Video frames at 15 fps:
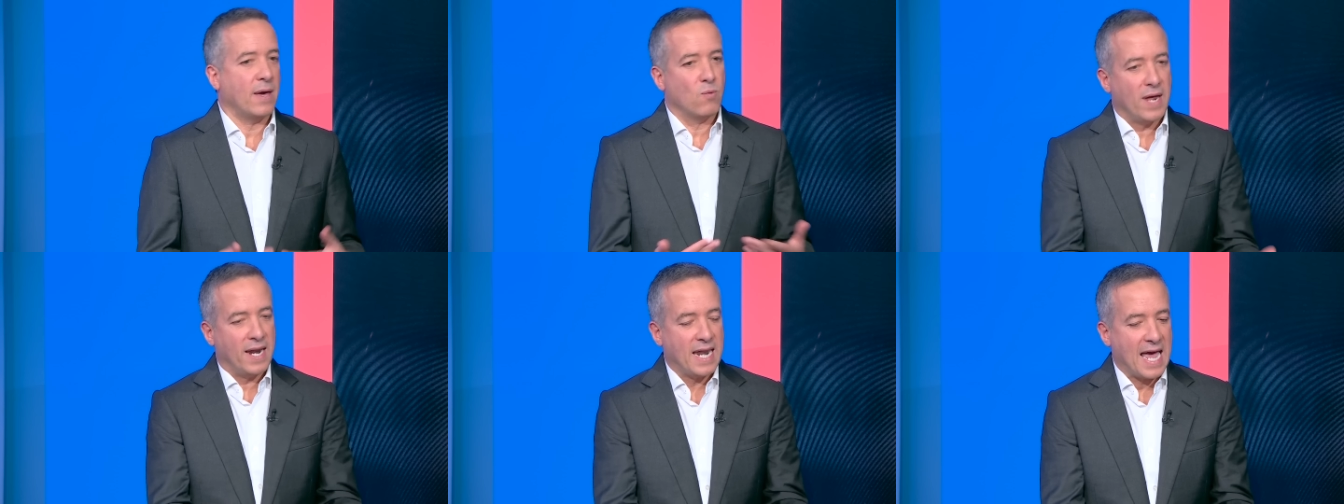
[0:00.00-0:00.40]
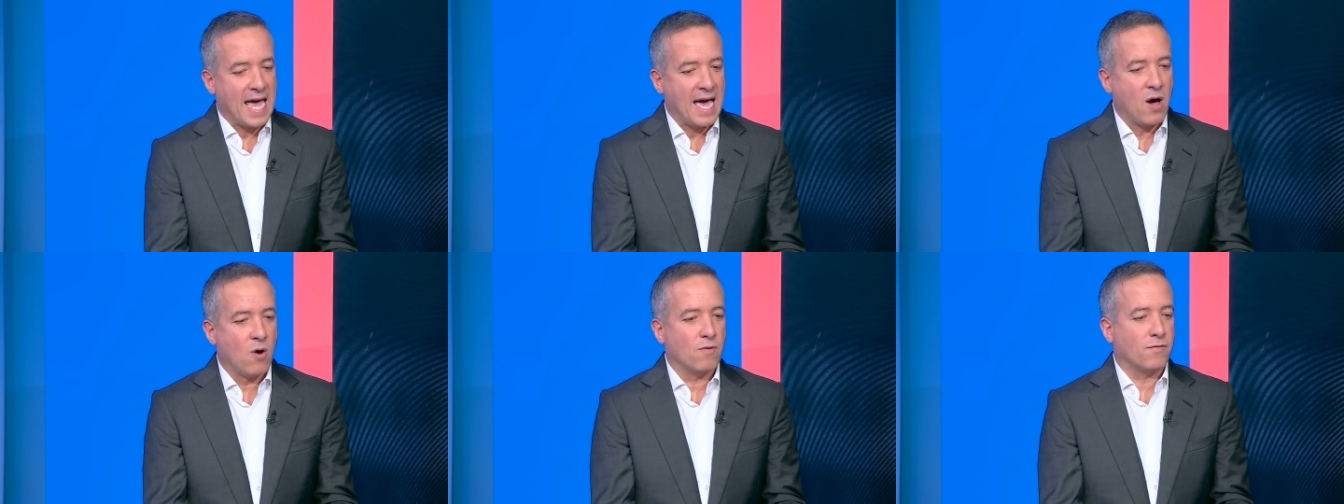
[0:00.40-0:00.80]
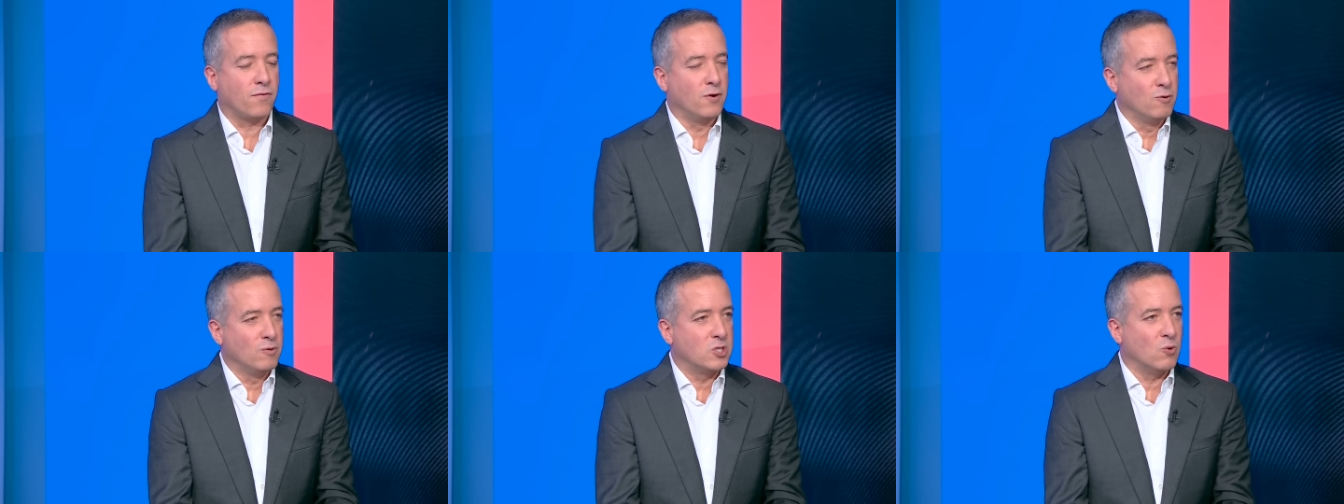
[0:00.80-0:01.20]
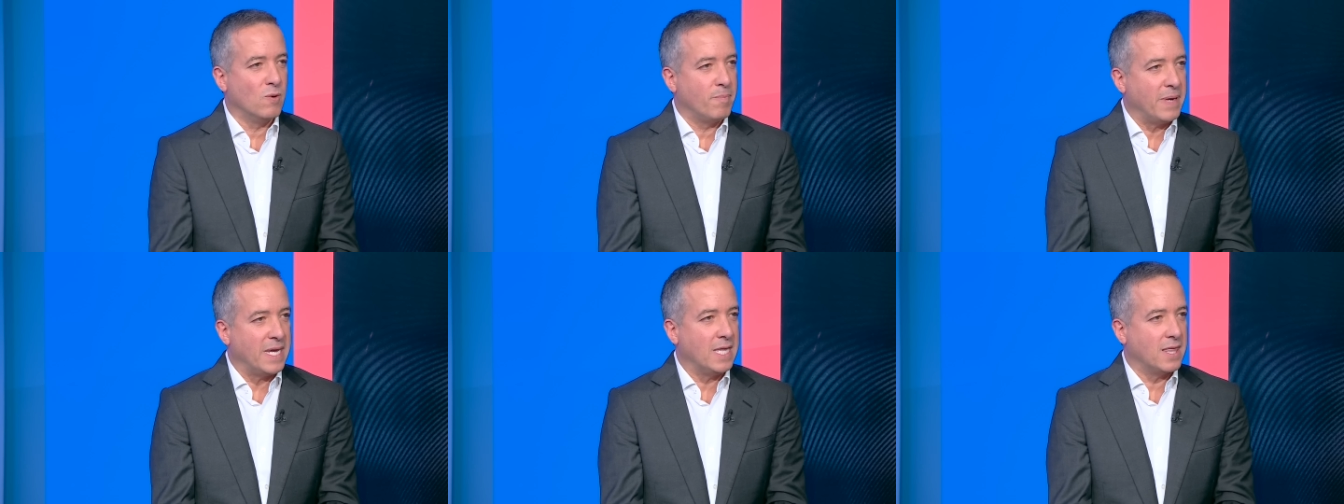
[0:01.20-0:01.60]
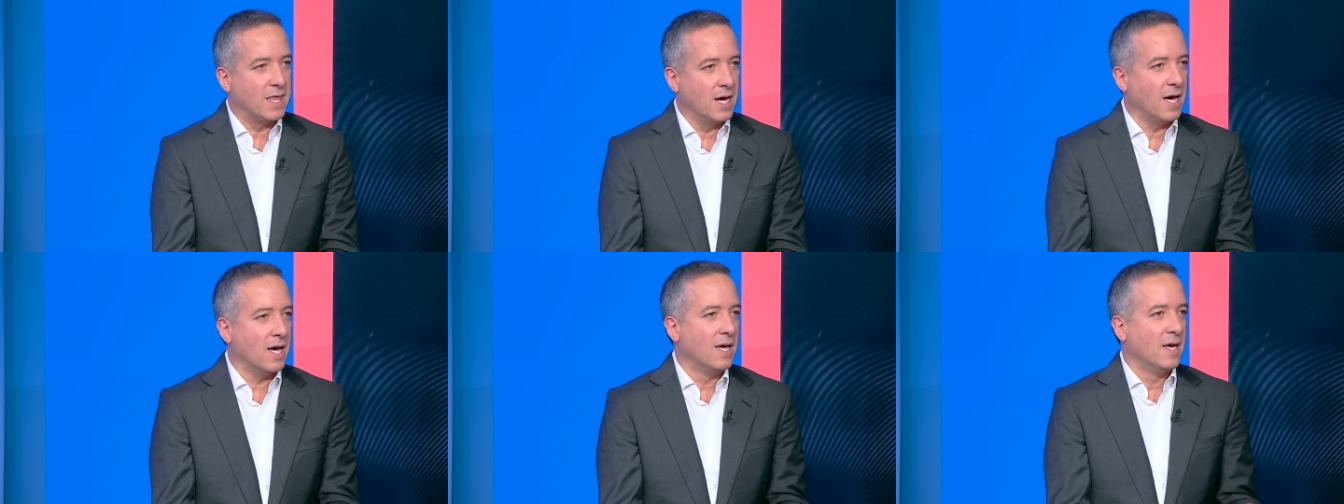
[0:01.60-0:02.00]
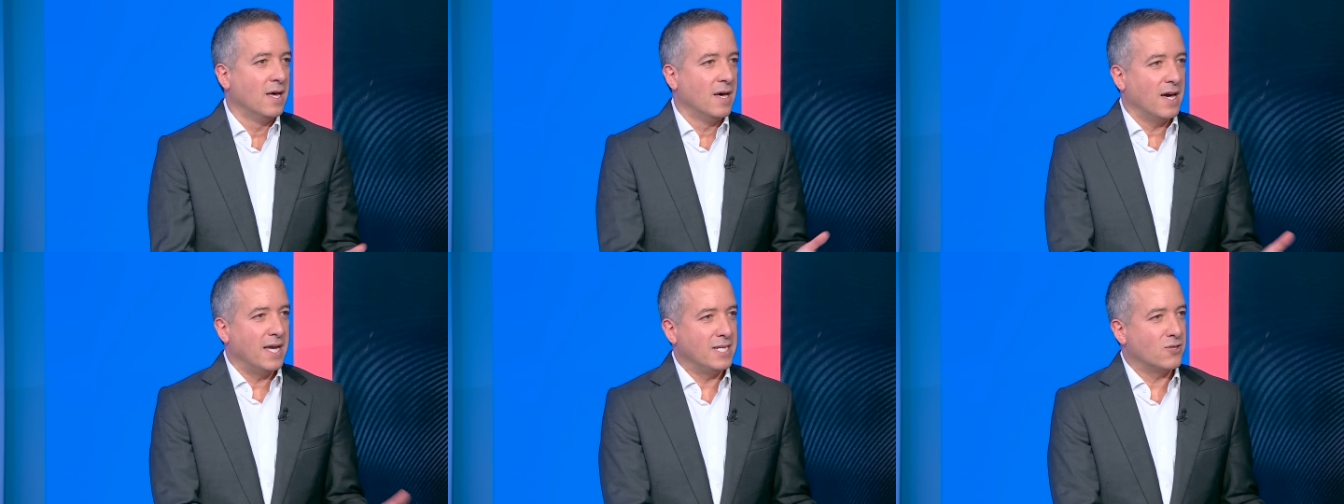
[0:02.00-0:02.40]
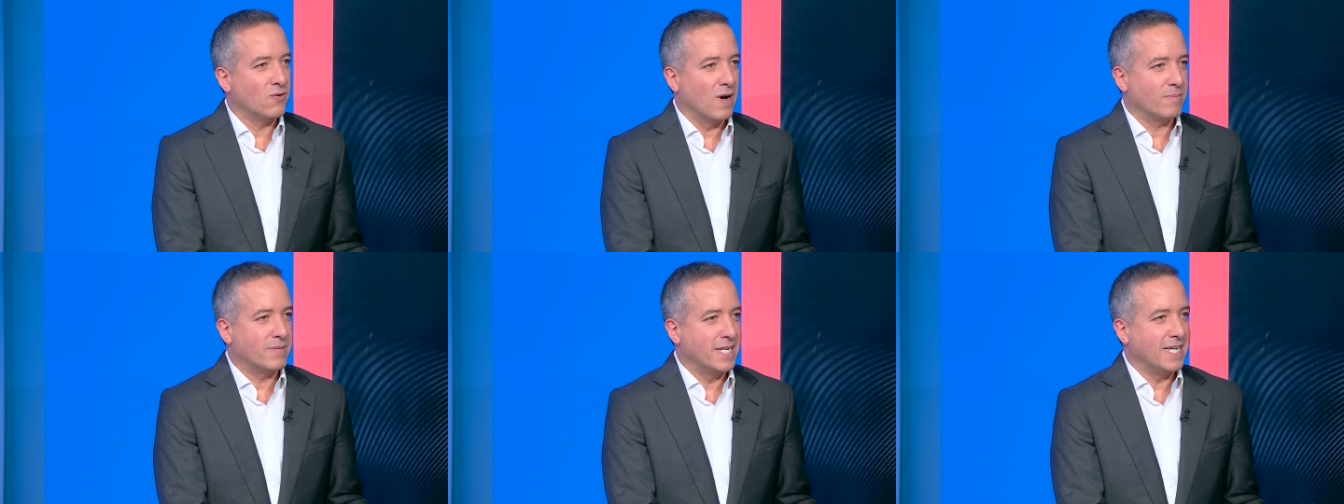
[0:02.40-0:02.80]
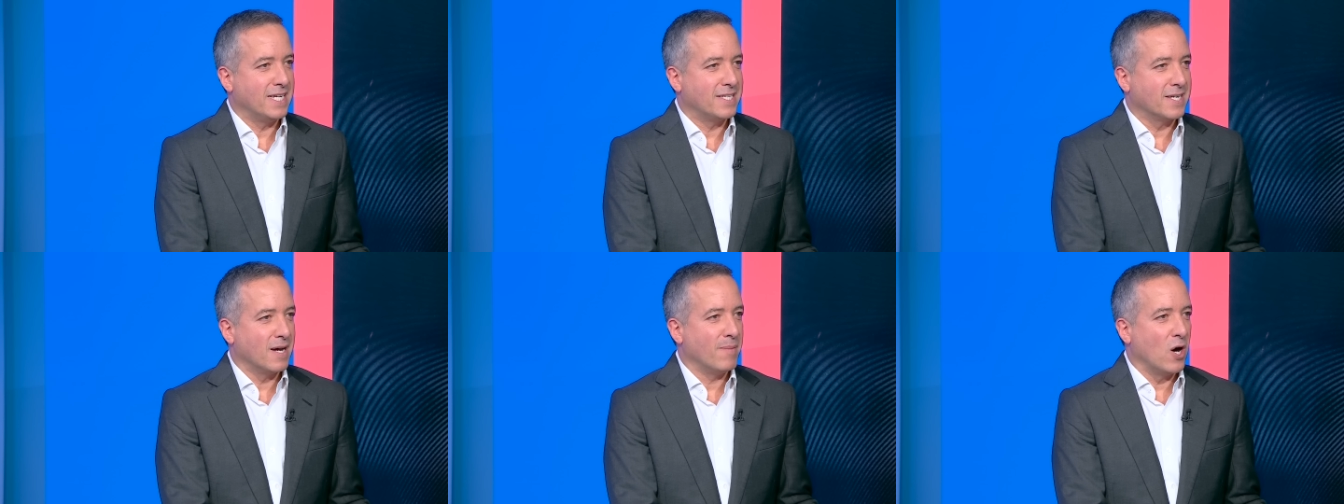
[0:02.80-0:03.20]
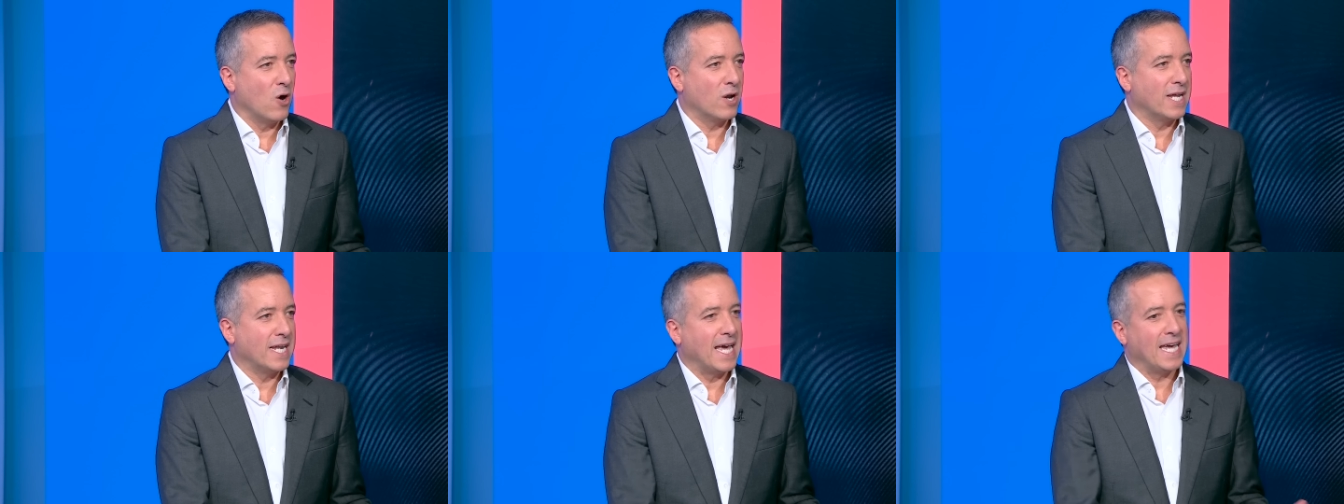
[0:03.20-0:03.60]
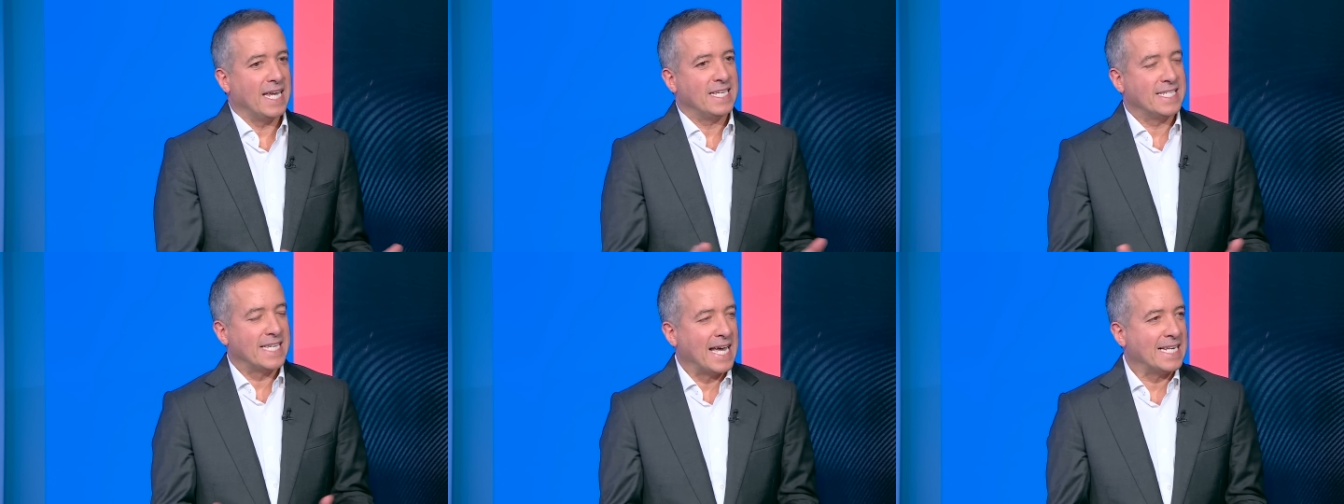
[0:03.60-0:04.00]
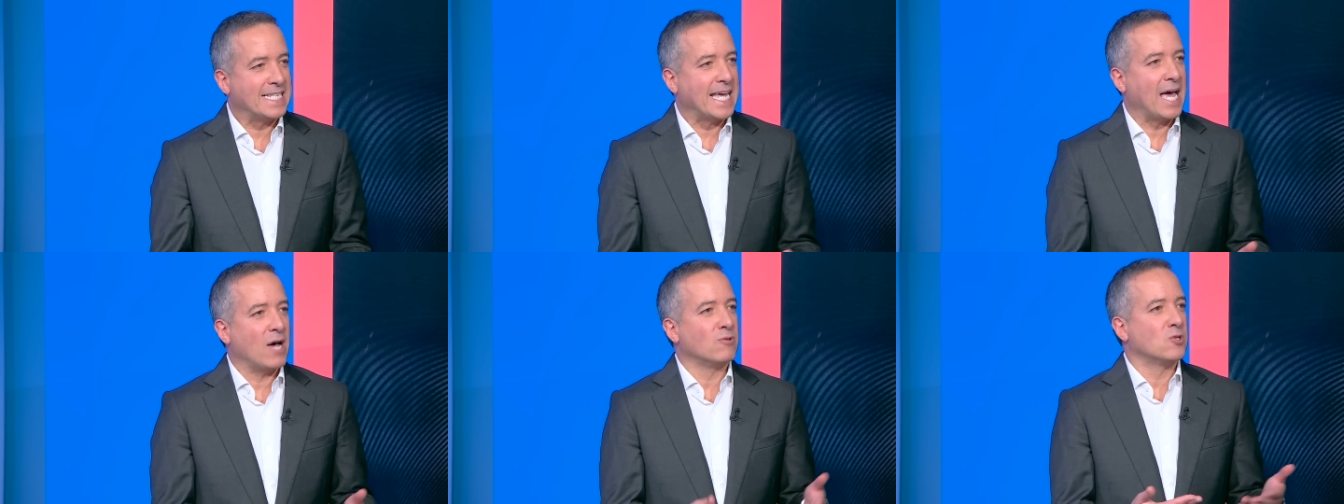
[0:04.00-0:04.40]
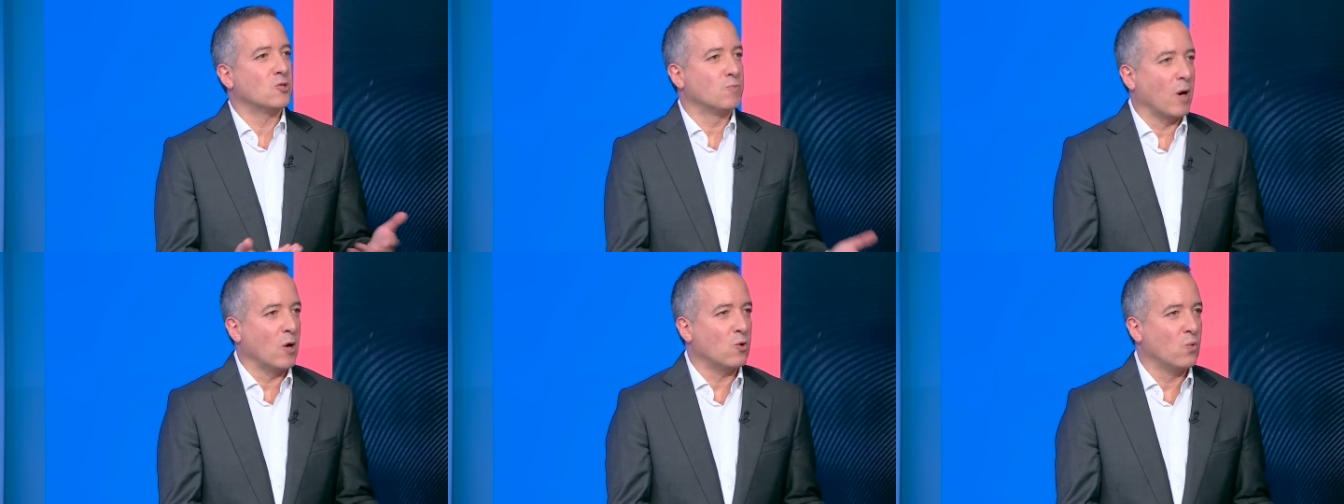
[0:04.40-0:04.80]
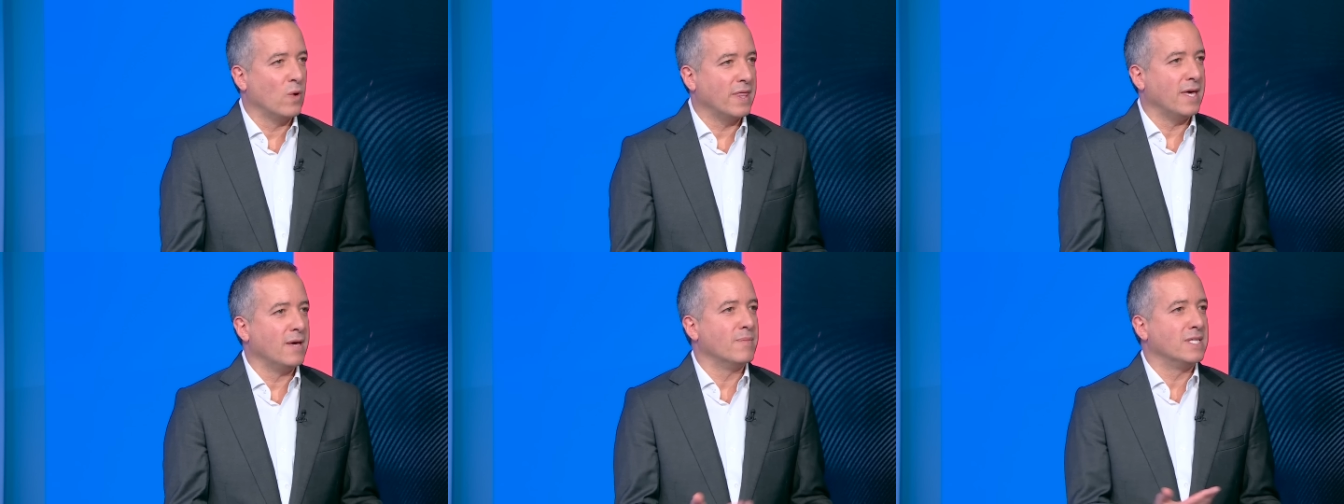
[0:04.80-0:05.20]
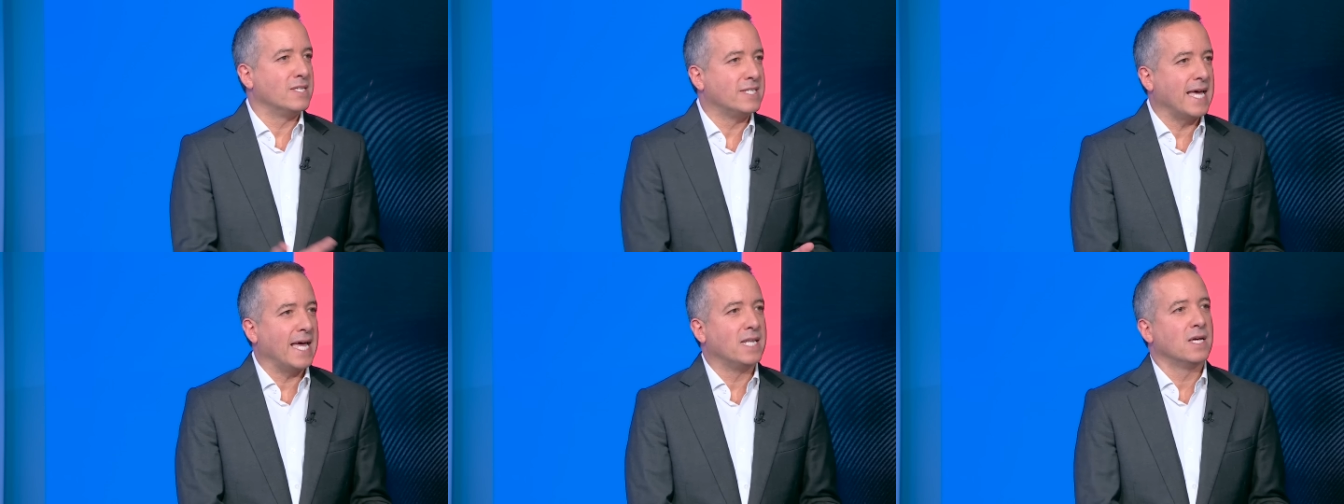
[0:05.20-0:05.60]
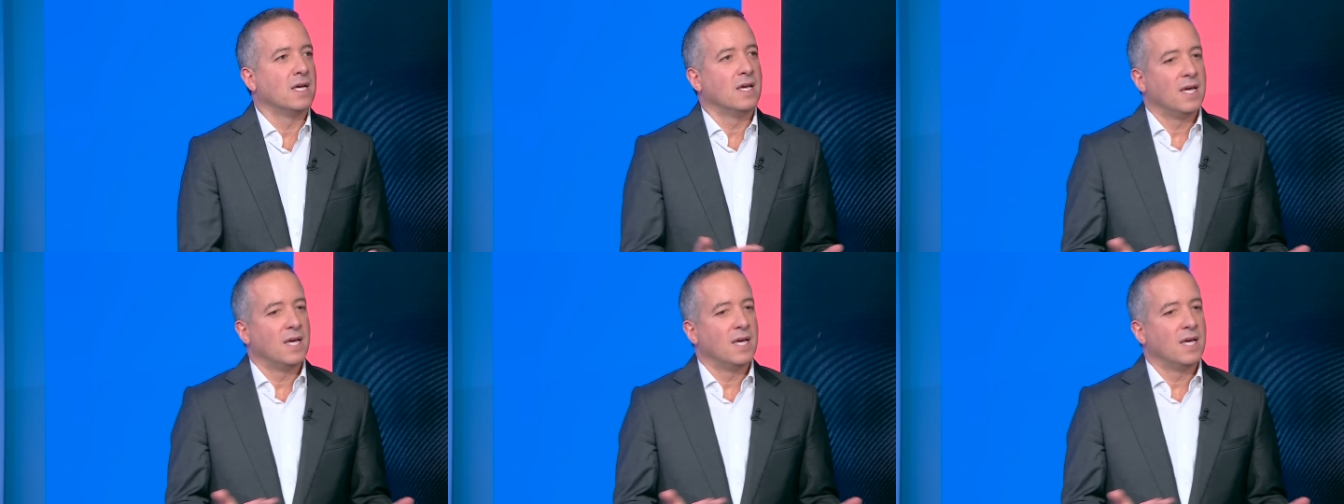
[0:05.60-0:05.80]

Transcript: went out, flew to Ibiza, interrupted his summer holiday, sat down, spoke with him, and said,